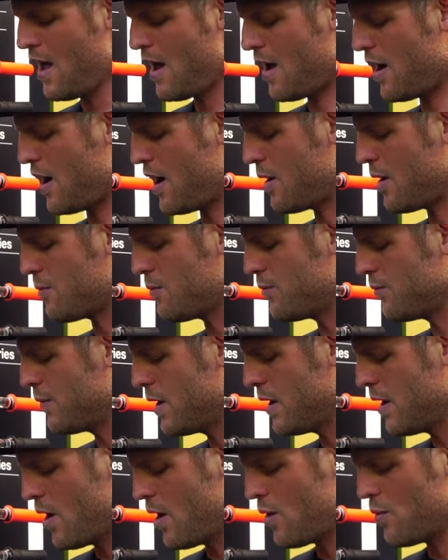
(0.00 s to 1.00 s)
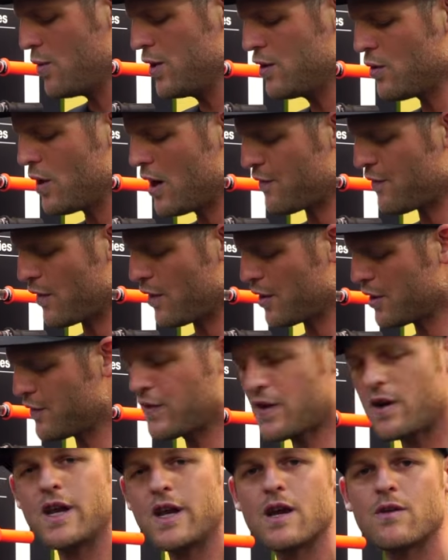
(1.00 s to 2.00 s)
Um, we do have a lot
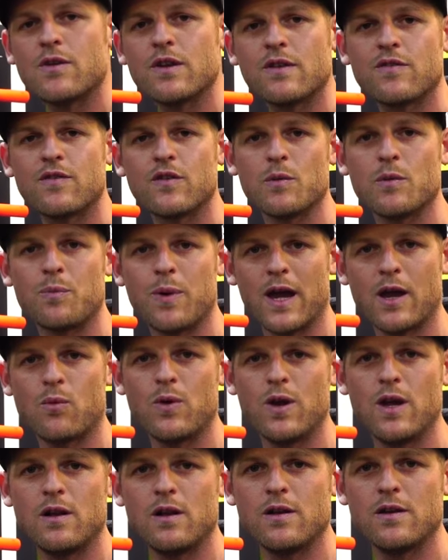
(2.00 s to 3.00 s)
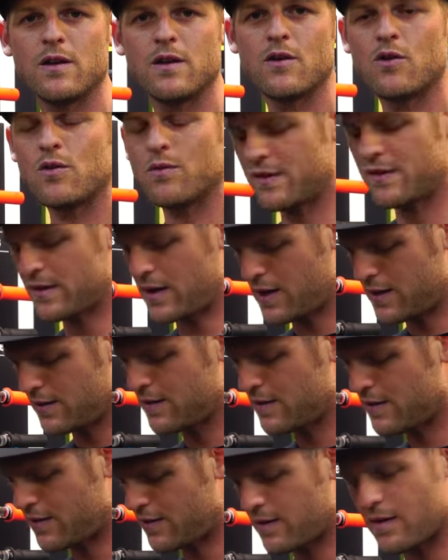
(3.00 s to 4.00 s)
of clearance for the back wheel, you know, with
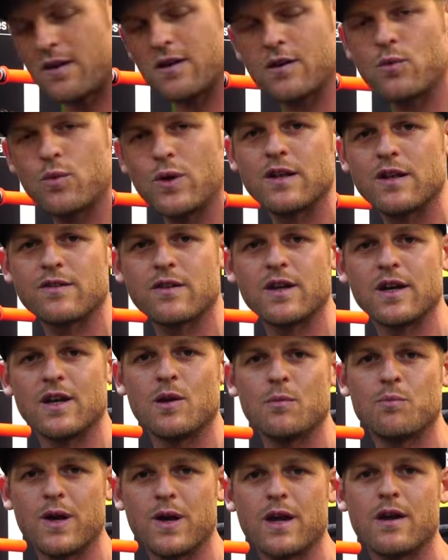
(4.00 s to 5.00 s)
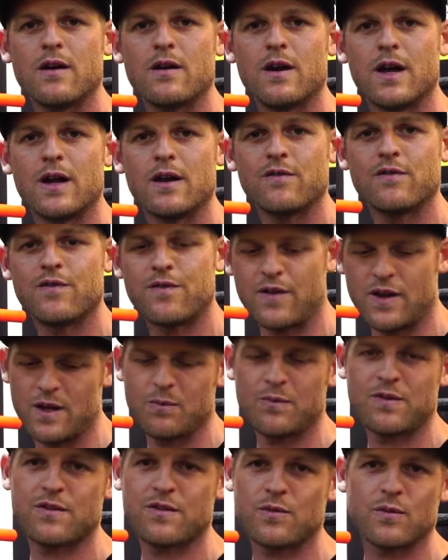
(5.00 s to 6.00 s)
sizes, uh, the wheels are getting bigger and
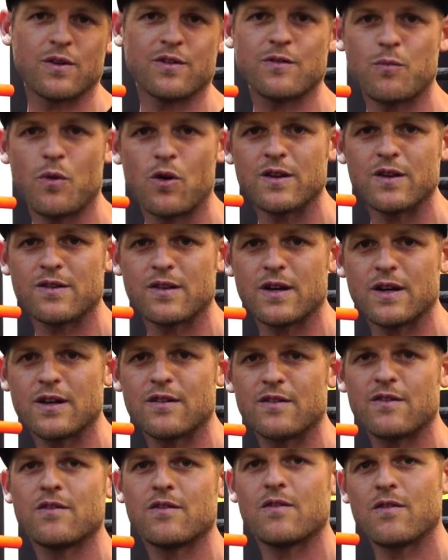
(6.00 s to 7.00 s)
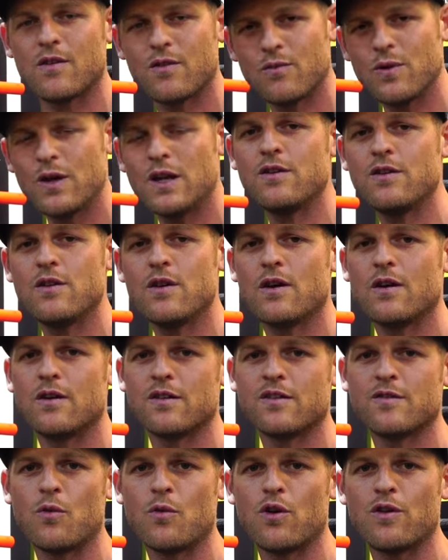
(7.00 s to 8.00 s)
frames with small size, really
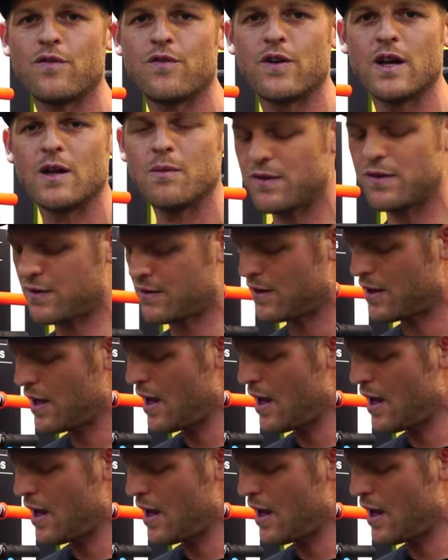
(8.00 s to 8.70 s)
uh, small frames.